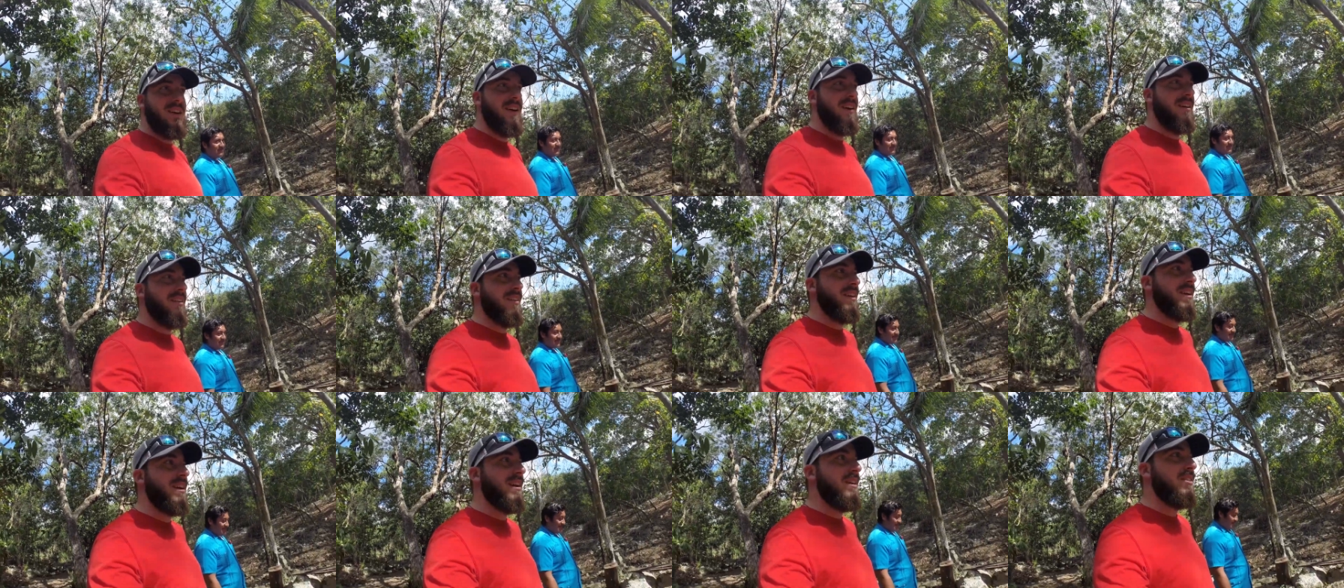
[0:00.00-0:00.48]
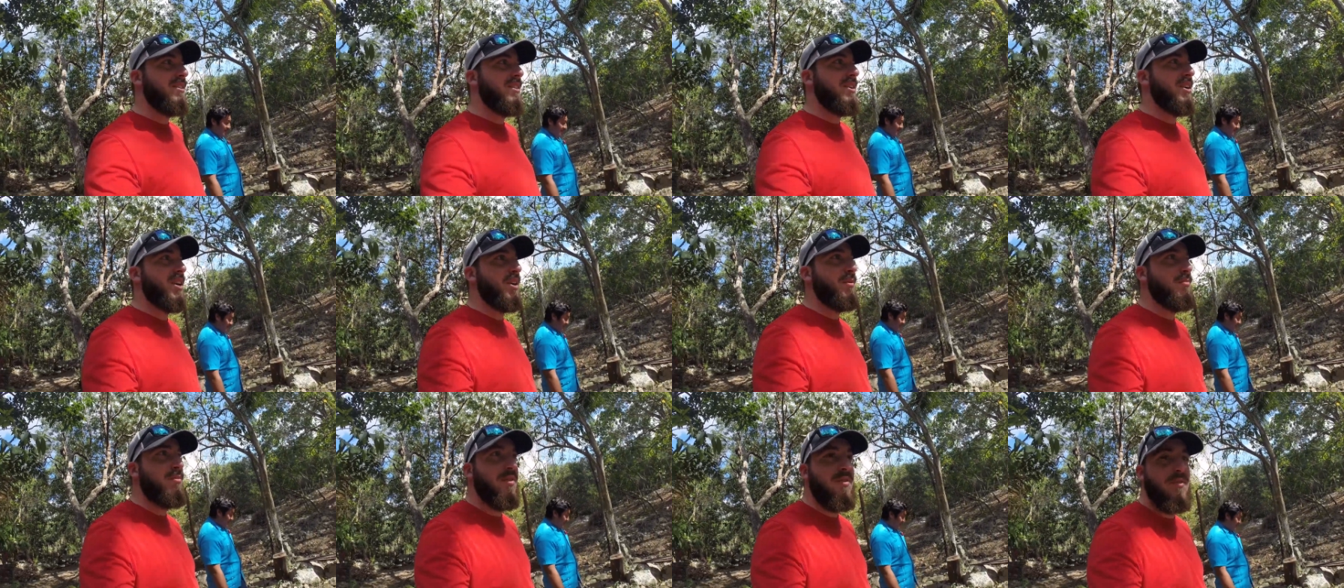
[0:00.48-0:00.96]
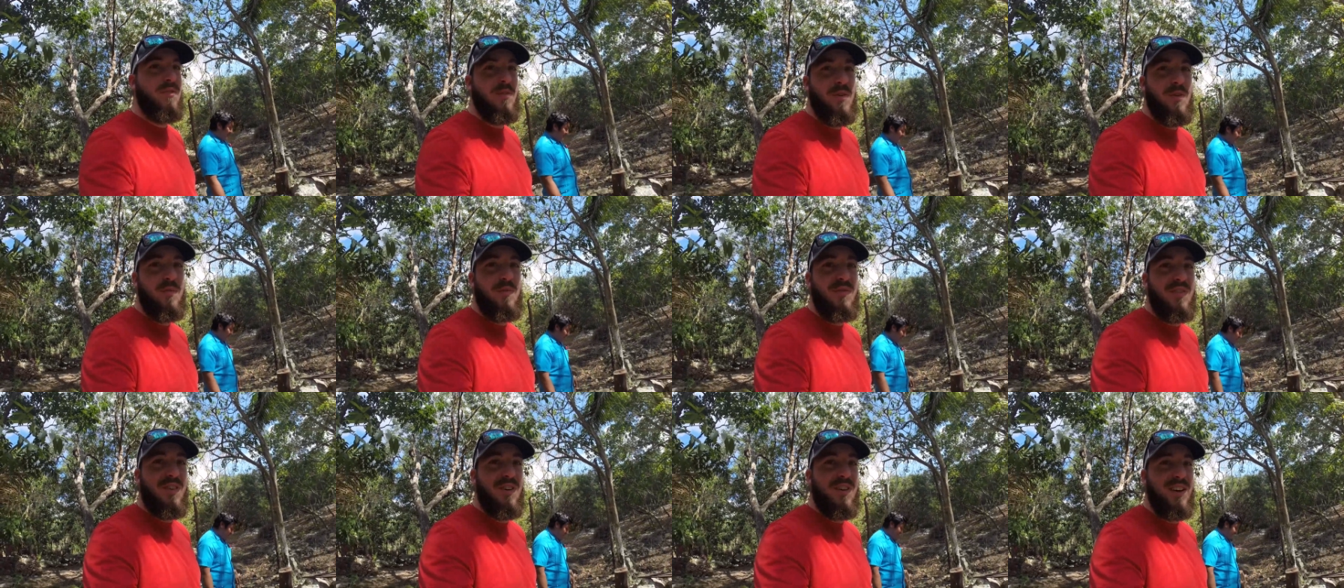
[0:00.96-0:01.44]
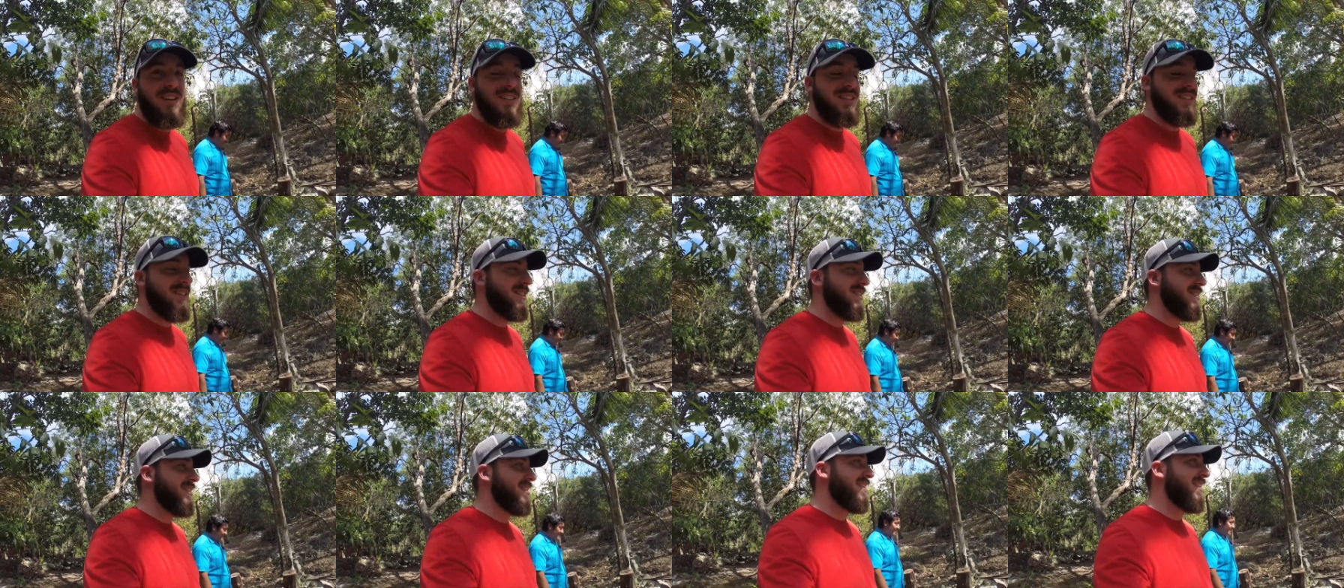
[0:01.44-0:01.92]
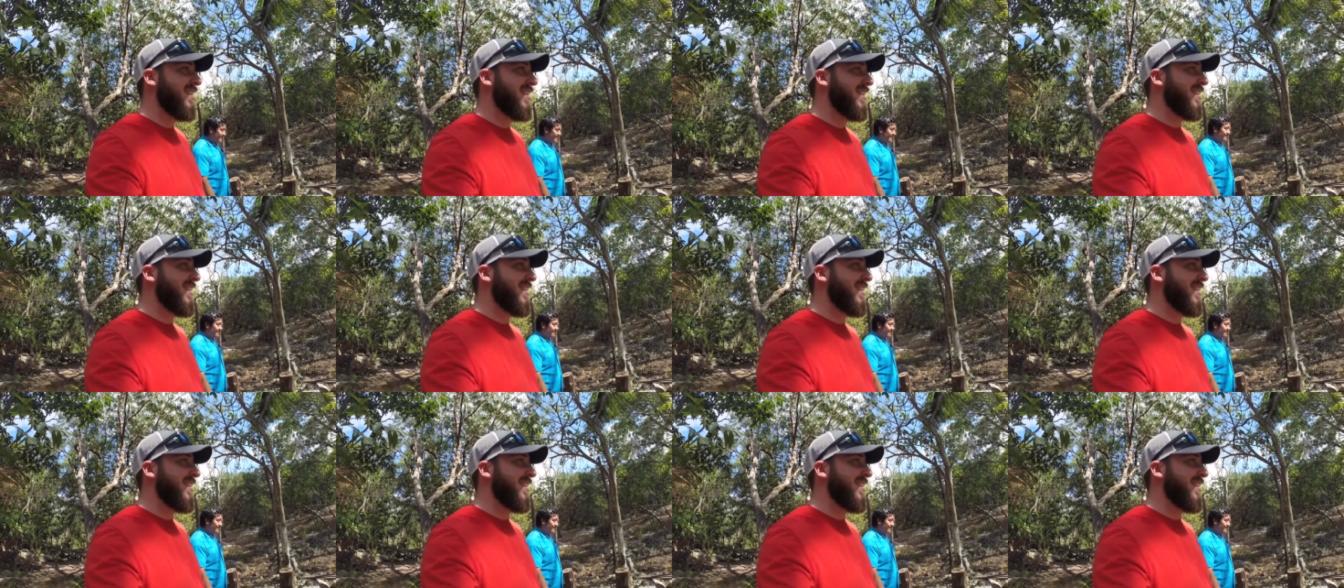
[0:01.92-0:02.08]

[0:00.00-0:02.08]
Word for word: All the kids are gonna perform for us.